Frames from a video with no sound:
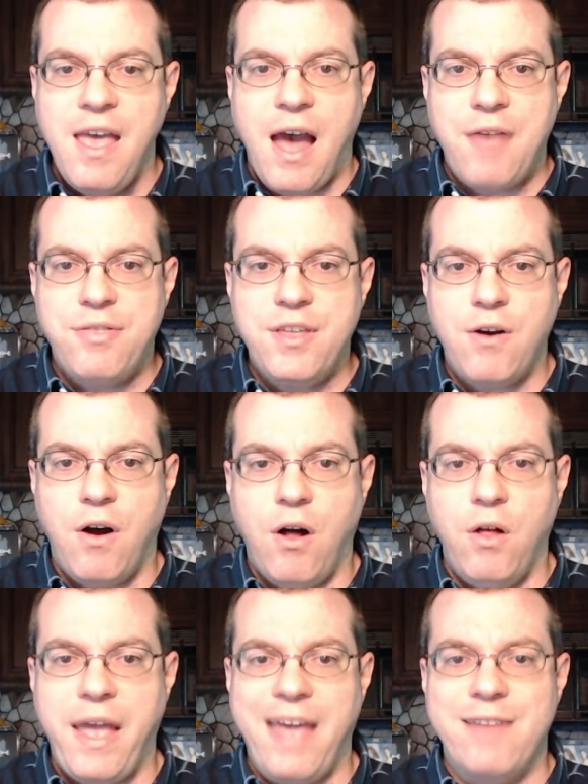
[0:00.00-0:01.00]
I think
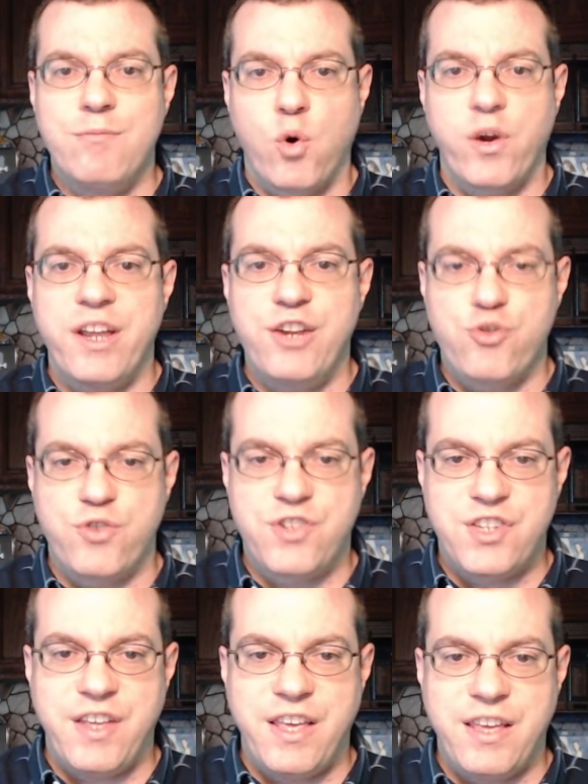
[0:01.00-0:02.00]
all had more
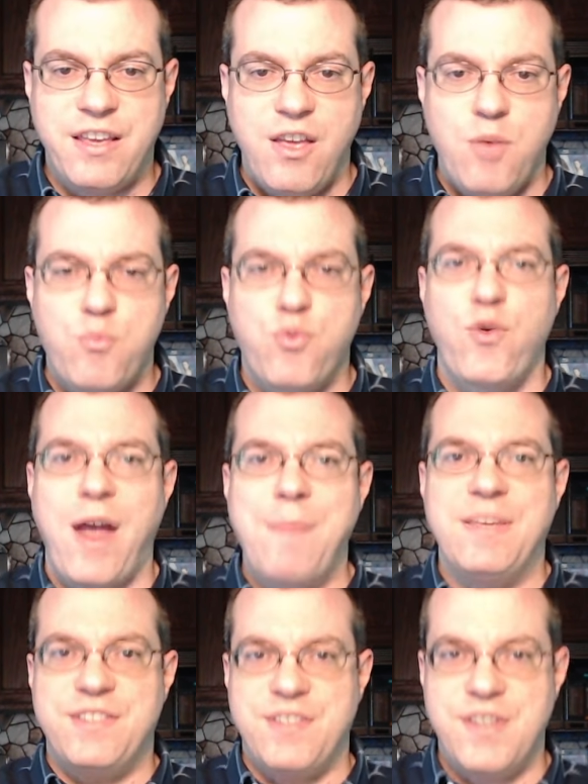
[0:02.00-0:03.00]
interesting
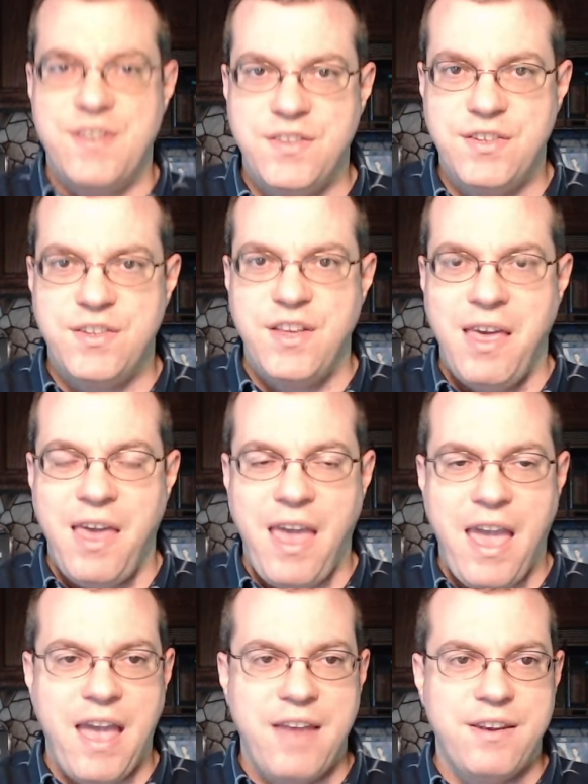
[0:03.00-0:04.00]
premises
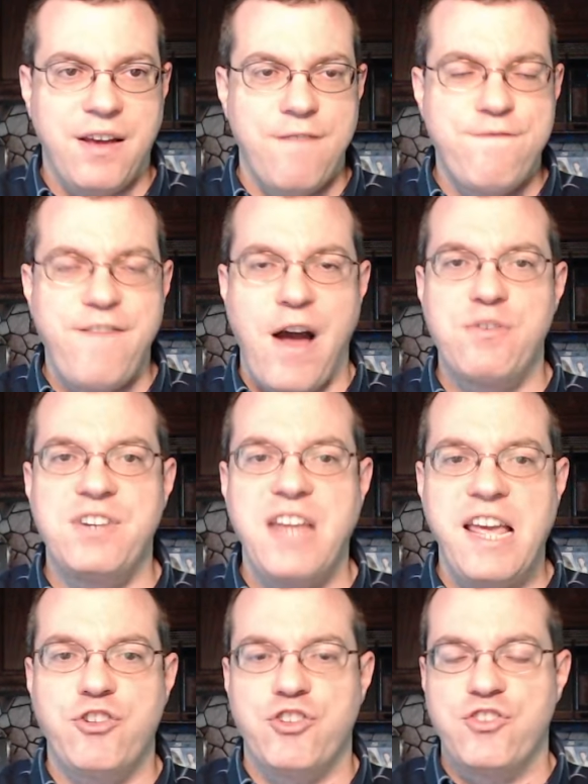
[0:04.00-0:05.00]
and
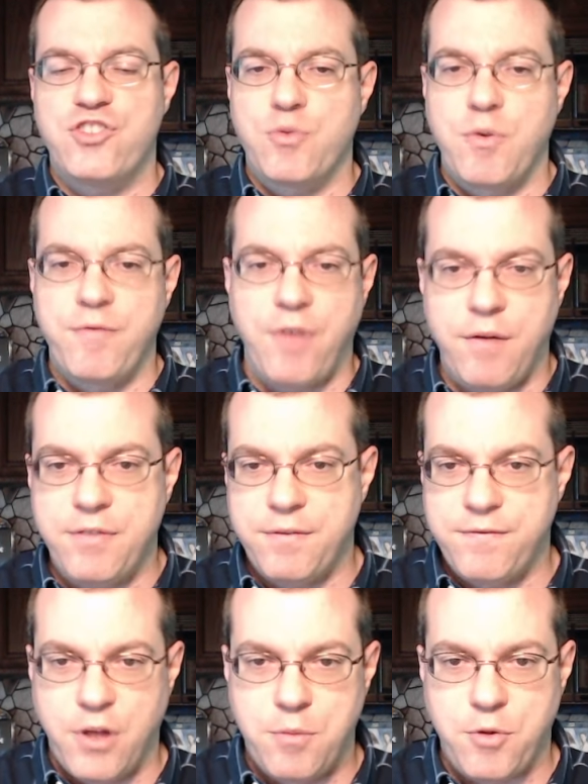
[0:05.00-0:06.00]
foundations to revolve the
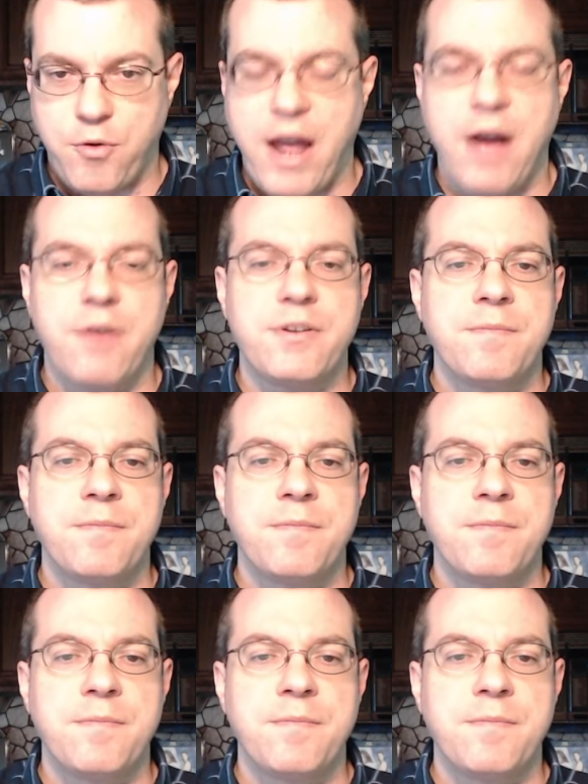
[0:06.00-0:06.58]
film around